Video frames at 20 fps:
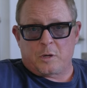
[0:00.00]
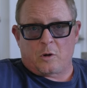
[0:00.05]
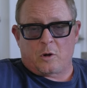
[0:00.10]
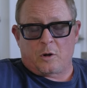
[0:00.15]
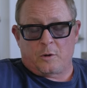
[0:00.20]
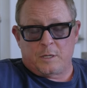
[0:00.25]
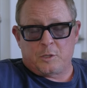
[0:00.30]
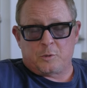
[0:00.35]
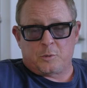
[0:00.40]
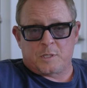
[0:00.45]

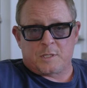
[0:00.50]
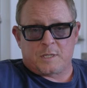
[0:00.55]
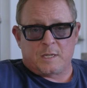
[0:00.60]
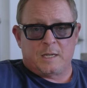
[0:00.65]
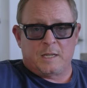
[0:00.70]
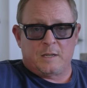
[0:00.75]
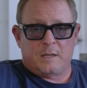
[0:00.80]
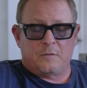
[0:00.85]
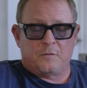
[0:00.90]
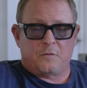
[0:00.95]
are
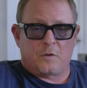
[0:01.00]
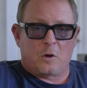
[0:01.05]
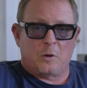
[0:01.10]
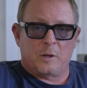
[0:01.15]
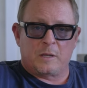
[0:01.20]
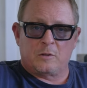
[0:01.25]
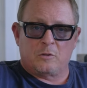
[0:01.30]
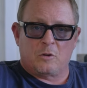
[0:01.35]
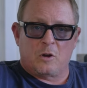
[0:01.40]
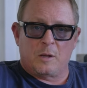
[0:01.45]
interested in
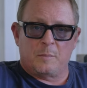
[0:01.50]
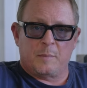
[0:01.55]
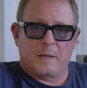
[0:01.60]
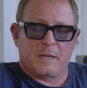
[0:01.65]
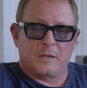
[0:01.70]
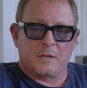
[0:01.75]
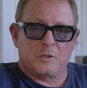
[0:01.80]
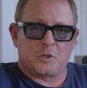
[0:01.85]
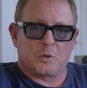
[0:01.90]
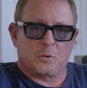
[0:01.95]
following the law and
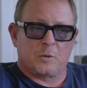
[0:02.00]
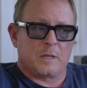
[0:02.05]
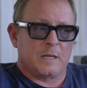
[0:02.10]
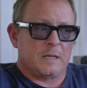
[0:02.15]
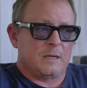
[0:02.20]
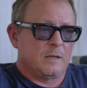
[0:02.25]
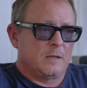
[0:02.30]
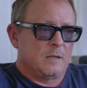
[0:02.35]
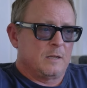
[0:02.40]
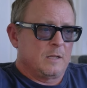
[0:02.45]
making sure
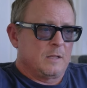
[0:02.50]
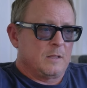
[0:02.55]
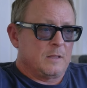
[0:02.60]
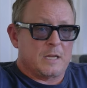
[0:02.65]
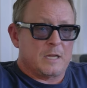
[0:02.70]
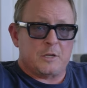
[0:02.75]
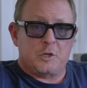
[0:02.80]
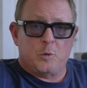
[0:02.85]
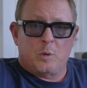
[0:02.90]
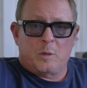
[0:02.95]
that
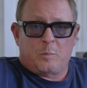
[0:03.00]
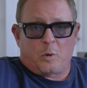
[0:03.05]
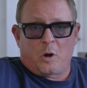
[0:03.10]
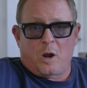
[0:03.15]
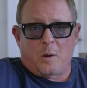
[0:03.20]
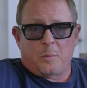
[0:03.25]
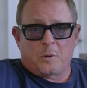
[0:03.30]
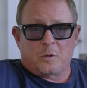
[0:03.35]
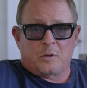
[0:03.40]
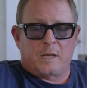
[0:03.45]
they do it
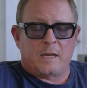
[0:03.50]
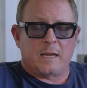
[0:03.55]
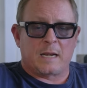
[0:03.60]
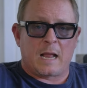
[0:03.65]
properly.